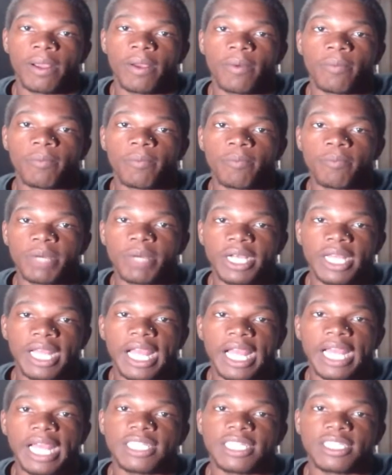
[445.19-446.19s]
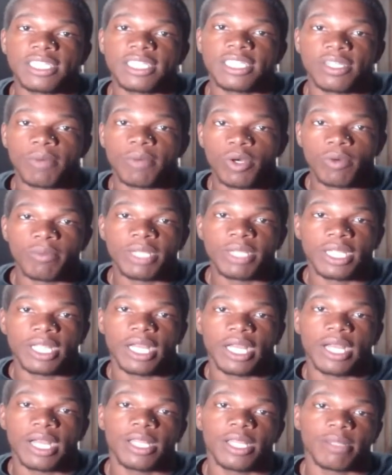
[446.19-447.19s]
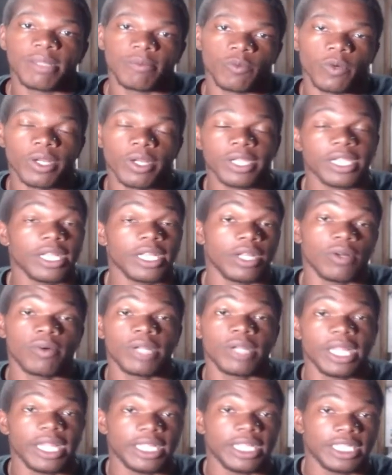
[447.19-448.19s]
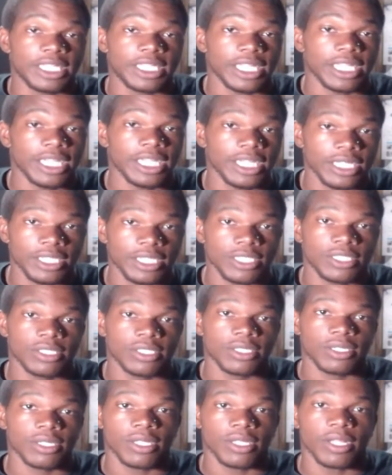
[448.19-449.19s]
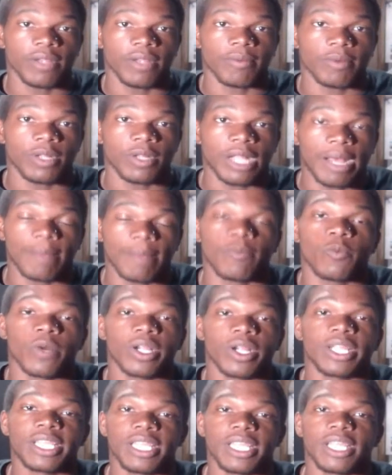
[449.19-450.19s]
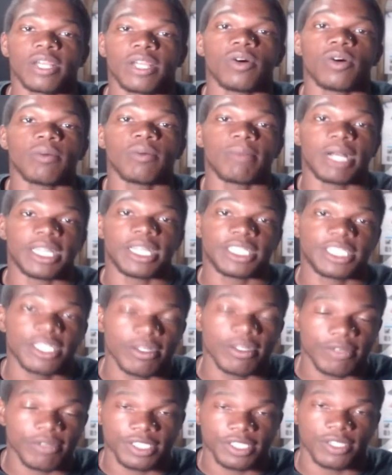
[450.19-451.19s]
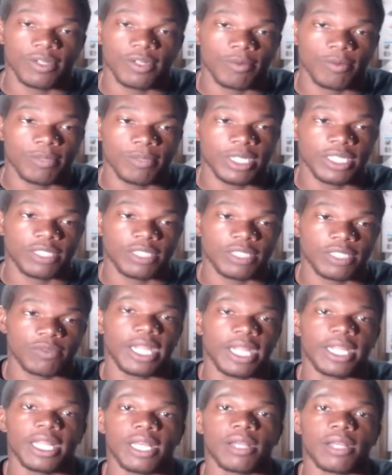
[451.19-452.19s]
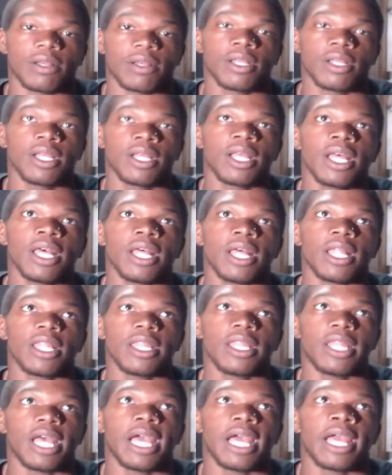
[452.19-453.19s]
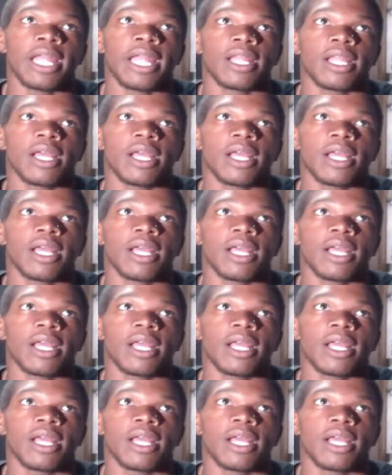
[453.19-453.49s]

but at the moment, I am working on a stage, and I'm working on myself so much right now that